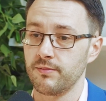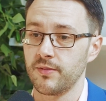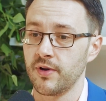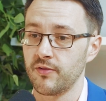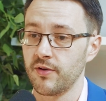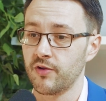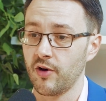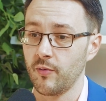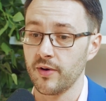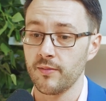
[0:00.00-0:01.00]
of, of
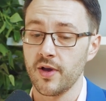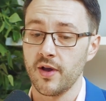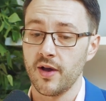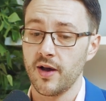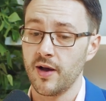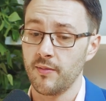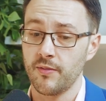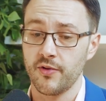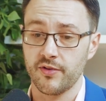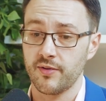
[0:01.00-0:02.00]
Darwin.
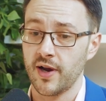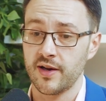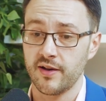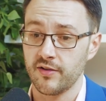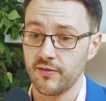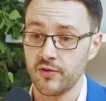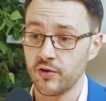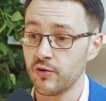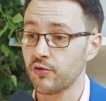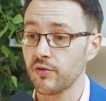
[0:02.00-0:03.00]
Um, there's ideas of
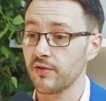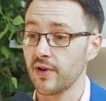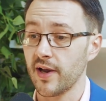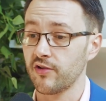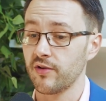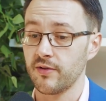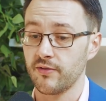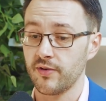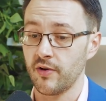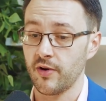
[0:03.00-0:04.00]
neutral selection,
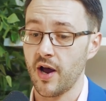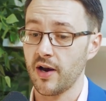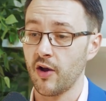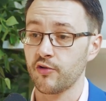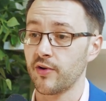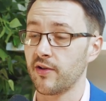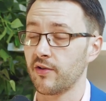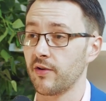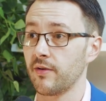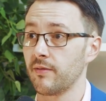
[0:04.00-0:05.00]
of, you know, not all
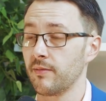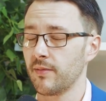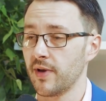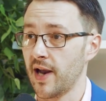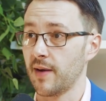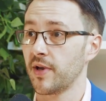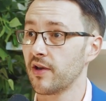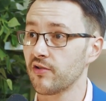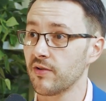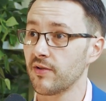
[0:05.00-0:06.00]
traits are
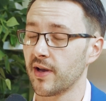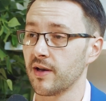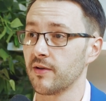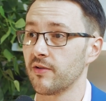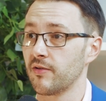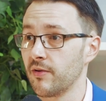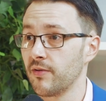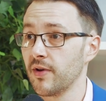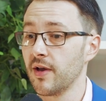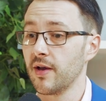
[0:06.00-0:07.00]
adaptations. They can just sort
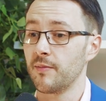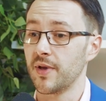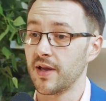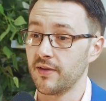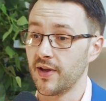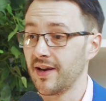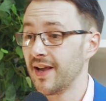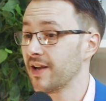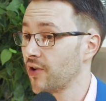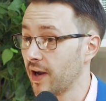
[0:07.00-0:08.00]
of be, they can
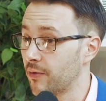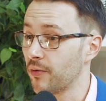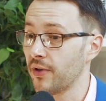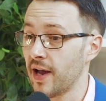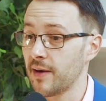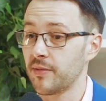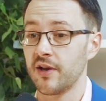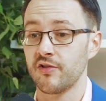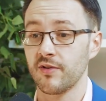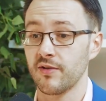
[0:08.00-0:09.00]
hitchhike with
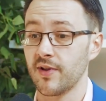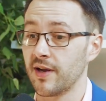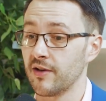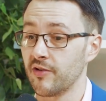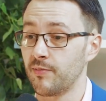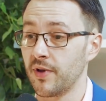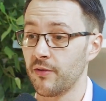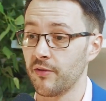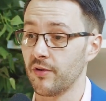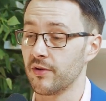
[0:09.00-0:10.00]
adaptations. They can just be
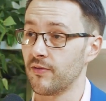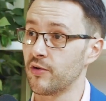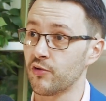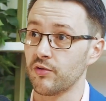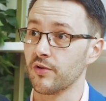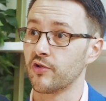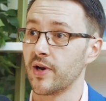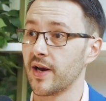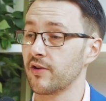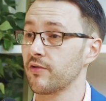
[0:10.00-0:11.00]
the result of neutral
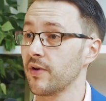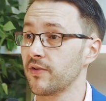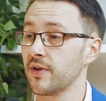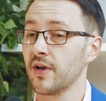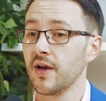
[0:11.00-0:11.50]
genetic drift.